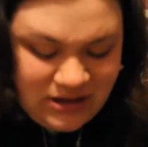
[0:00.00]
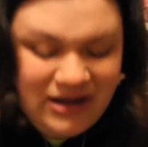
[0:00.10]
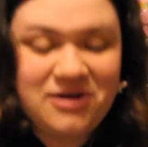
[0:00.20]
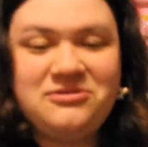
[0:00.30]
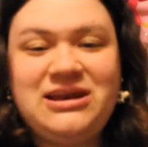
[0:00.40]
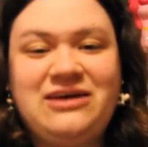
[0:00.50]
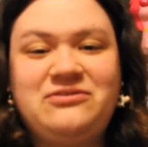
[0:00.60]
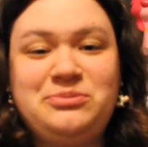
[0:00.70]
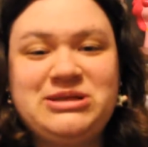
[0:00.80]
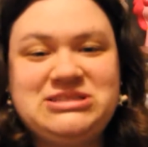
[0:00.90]
Oh, and have
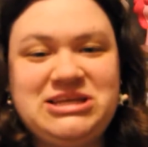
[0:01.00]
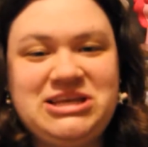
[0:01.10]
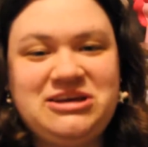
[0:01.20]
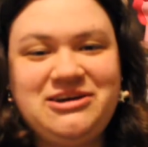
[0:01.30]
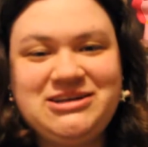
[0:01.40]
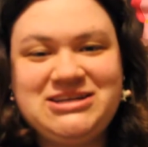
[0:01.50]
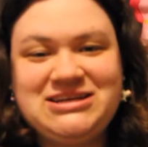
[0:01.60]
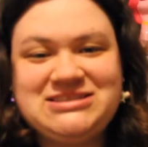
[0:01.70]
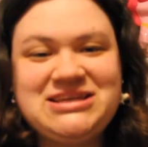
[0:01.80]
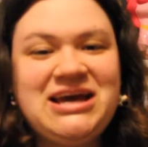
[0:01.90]
a pizza eating
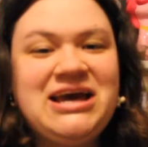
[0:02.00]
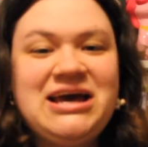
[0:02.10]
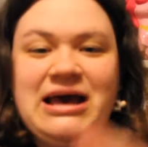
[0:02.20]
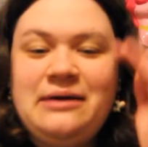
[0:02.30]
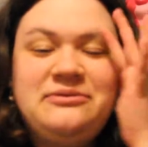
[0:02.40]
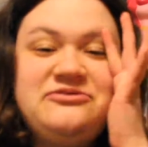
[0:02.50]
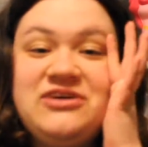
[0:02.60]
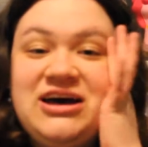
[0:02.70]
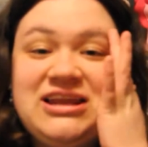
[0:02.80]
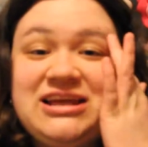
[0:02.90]
contest. That'd be
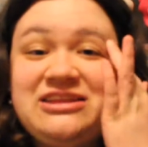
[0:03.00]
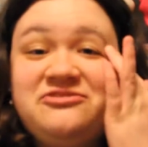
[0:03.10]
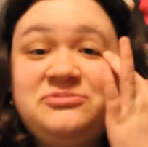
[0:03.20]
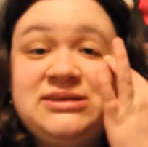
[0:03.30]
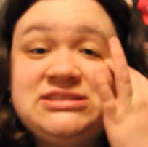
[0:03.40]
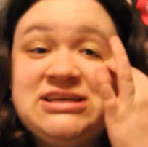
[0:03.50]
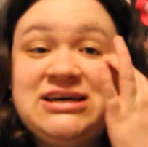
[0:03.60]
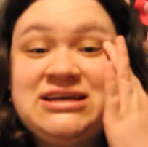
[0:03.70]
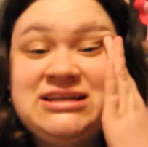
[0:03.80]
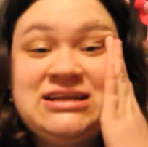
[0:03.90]
fun. I love pizza,
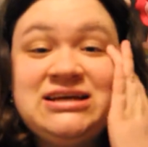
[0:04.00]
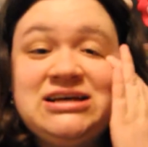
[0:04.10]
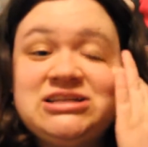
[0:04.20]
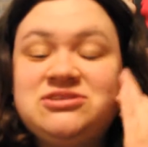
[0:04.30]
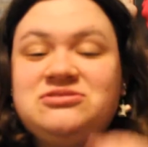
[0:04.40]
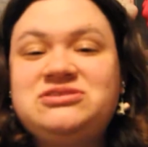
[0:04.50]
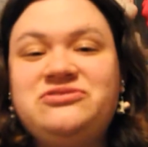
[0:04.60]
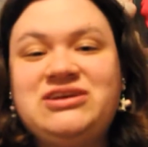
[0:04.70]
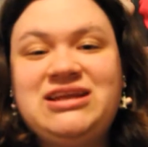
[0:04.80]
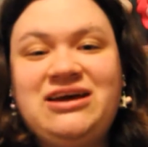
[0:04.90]
and it's always
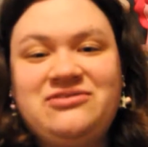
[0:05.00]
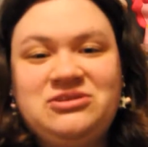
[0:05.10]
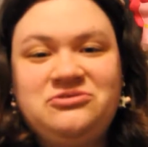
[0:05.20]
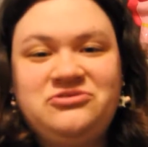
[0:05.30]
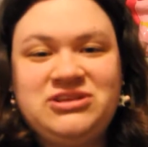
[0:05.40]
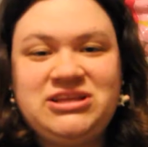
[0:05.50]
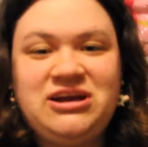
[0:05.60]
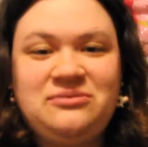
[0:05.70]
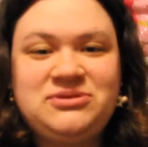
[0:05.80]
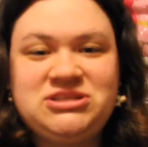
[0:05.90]
fun to have a little friendly
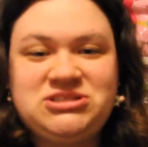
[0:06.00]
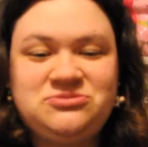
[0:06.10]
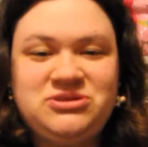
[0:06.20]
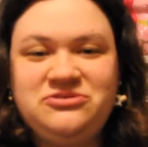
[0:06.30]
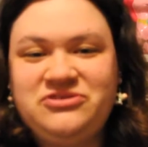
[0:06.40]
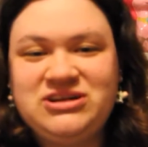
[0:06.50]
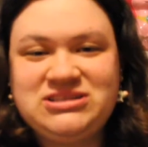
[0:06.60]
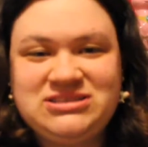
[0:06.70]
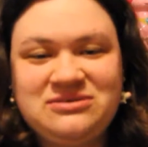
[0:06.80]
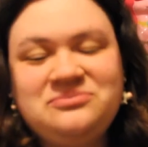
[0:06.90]
competition with your
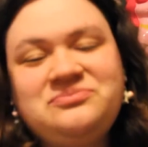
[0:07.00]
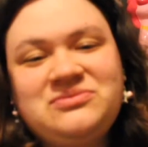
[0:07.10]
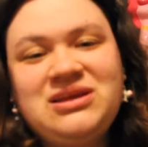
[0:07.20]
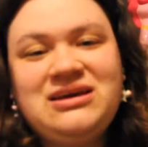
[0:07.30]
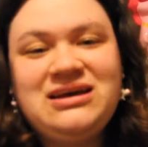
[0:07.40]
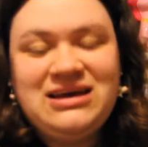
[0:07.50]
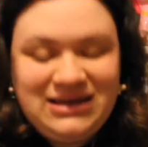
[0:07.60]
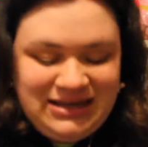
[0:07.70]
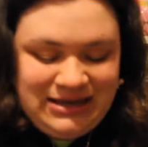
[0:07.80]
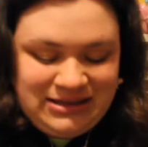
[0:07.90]
friends. So,
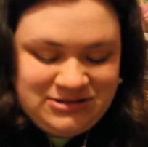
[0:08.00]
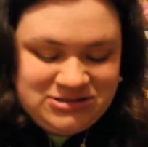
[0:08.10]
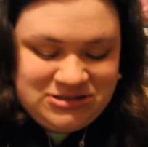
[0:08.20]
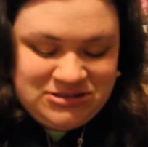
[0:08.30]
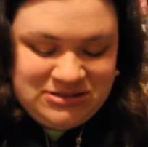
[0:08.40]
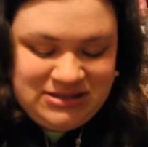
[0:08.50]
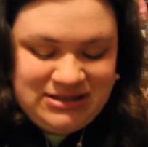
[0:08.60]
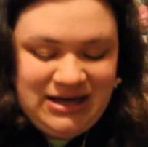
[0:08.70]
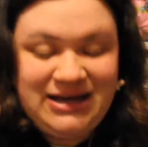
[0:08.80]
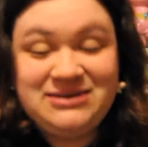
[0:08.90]
yeah, those are
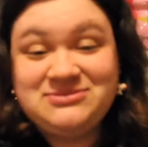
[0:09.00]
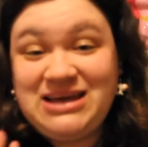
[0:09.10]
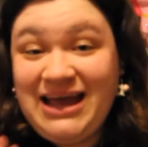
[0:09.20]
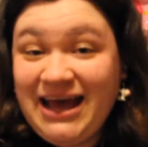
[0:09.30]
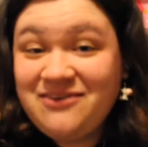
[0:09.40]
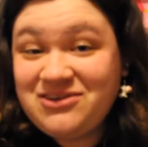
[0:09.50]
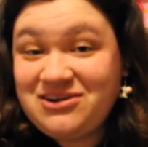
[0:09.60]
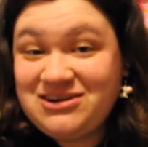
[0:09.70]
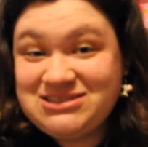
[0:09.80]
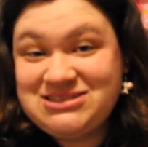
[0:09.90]
items I haven't
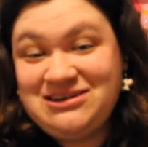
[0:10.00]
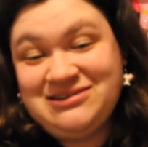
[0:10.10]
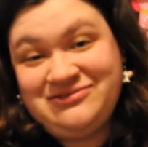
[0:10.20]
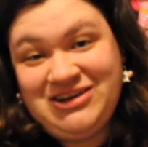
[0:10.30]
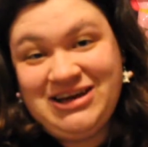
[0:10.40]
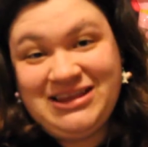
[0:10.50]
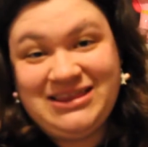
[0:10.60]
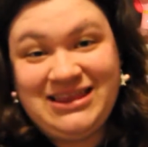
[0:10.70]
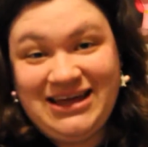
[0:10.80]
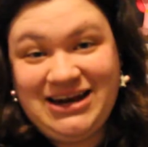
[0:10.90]
crossed off
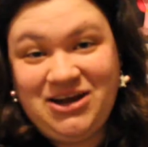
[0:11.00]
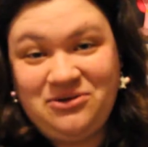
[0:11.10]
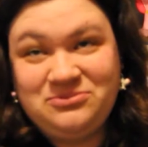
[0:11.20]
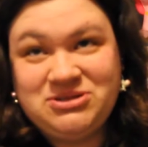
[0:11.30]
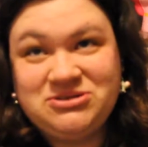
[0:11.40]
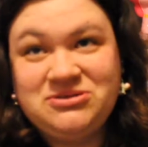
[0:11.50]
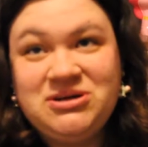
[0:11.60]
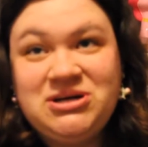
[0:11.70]
yet that I hope to.